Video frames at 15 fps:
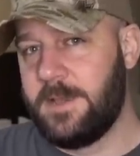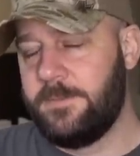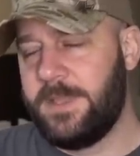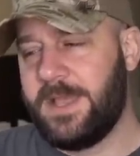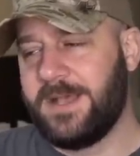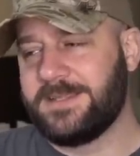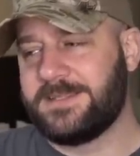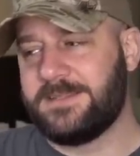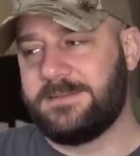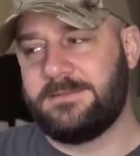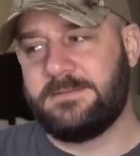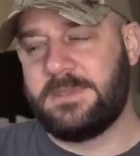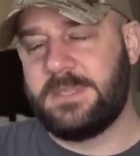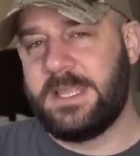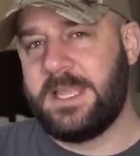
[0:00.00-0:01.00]
Because
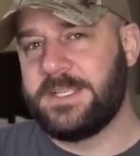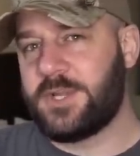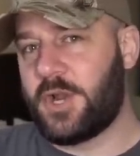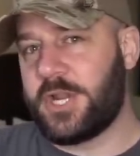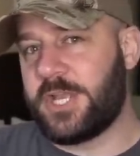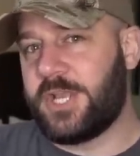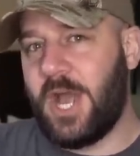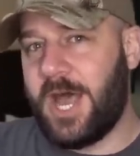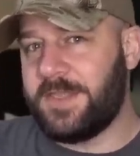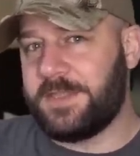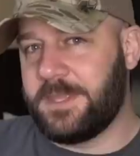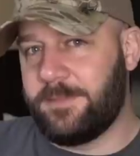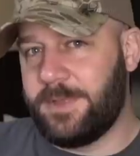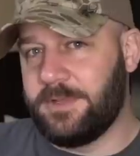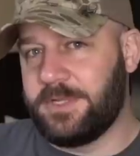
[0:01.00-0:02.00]
he's already got
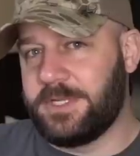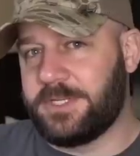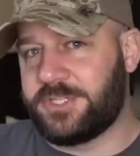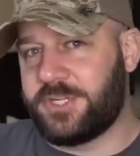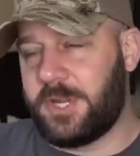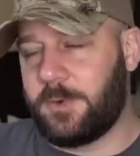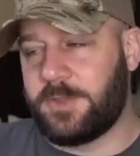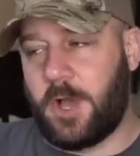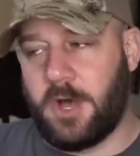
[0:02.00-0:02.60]
the ability to share with